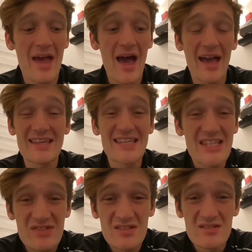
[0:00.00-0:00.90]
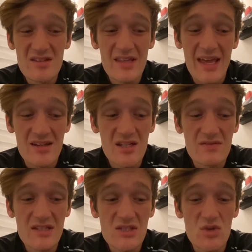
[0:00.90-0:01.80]
I even, to the end of
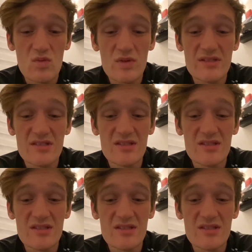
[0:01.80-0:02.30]
this, was,